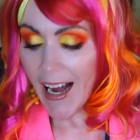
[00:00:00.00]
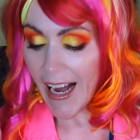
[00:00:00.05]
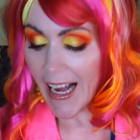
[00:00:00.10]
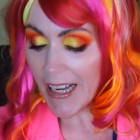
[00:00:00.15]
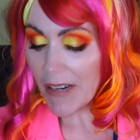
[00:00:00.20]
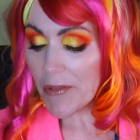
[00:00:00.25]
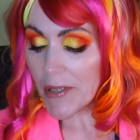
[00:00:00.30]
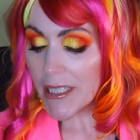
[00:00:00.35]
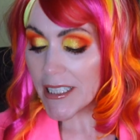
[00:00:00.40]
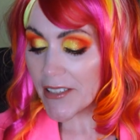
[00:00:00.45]

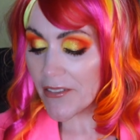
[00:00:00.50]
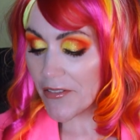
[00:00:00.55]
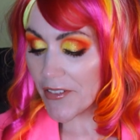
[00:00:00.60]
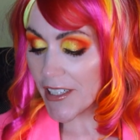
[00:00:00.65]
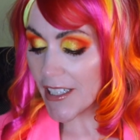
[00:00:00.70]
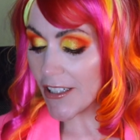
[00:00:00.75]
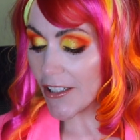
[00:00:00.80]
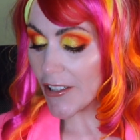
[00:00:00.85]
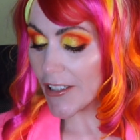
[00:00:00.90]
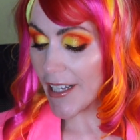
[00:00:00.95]
I really
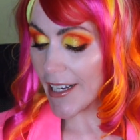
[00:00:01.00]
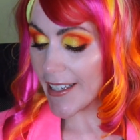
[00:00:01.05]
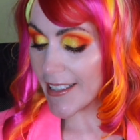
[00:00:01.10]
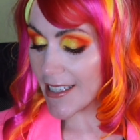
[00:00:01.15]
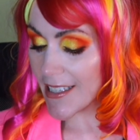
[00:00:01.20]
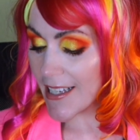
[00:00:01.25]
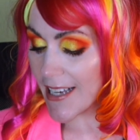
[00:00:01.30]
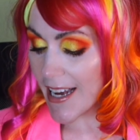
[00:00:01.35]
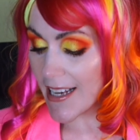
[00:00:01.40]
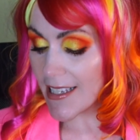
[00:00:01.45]
feel like
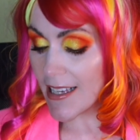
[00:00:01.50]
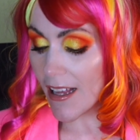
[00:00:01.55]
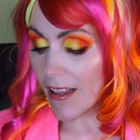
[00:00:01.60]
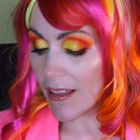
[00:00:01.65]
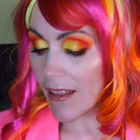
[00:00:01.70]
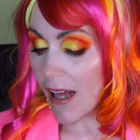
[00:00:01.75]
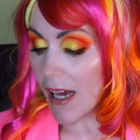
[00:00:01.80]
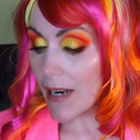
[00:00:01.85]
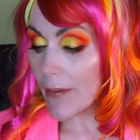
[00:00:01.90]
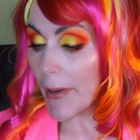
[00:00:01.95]
this has a
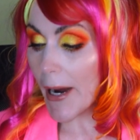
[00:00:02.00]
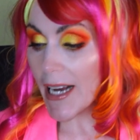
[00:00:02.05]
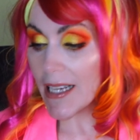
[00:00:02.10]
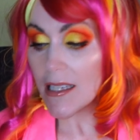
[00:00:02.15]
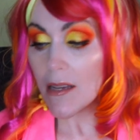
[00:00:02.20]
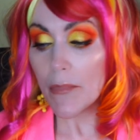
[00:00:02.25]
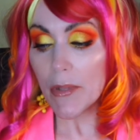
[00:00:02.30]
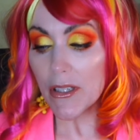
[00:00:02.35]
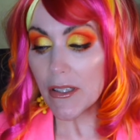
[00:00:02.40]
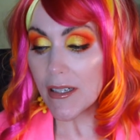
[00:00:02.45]
lot of
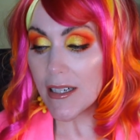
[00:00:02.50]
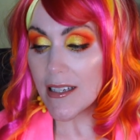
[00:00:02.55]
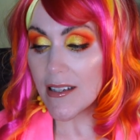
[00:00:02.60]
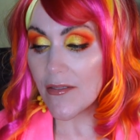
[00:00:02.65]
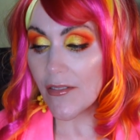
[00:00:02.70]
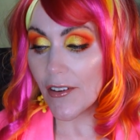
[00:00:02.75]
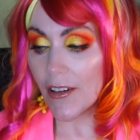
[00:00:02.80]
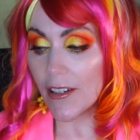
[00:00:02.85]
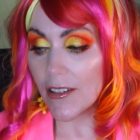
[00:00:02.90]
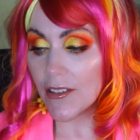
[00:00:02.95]
possibilities
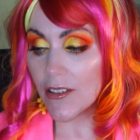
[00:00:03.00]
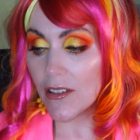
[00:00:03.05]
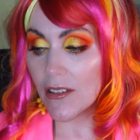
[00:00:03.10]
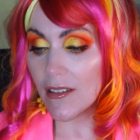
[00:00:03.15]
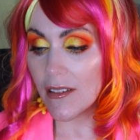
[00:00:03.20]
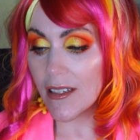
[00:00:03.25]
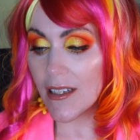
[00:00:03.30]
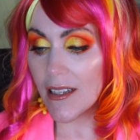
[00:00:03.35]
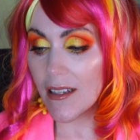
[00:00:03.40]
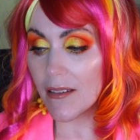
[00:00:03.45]
for
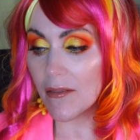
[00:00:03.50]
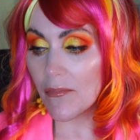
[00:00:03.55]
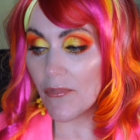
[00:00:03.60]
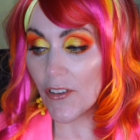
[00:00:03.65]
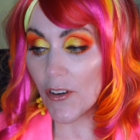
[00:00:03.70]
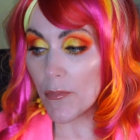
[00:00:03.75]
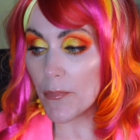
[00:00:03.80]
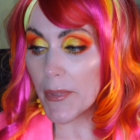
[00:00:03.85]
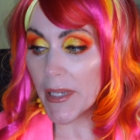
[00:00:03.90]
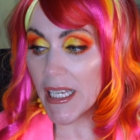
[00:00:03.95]

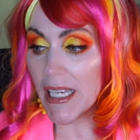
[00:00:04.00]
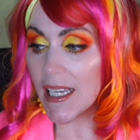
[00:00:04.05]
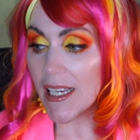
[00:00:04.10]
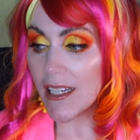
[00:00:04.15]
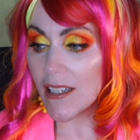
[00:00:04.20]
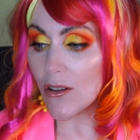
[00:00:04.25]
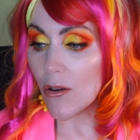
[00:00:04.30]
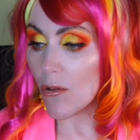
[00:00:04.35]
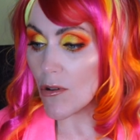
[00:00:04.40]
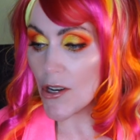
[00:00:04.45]
for being
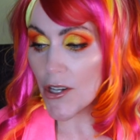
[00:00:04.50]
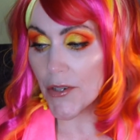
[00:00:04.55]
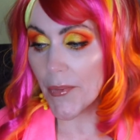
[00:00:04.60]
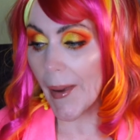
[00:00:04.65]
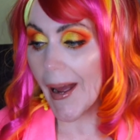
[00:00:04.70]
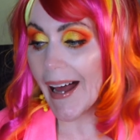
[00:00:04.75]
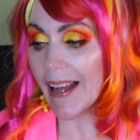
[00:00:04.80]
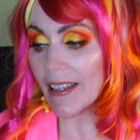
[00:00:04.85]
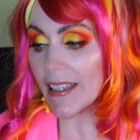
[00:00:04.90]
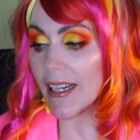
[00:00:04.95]
an orange
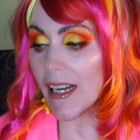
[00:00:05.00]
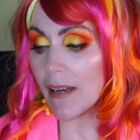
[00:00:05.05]
palette.